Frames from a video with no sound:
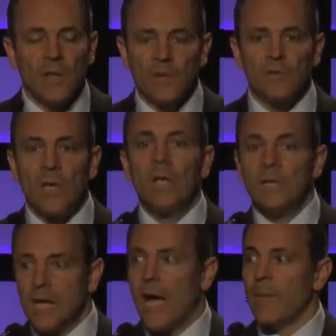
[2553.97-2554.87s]
and there's a
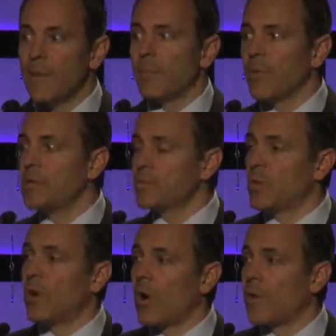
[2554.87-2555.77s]
time and a place where
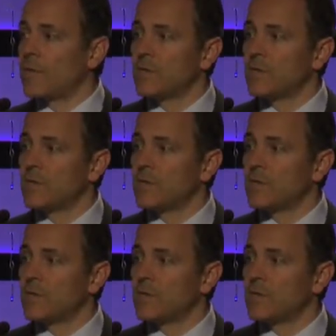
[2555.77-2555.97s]
you harvest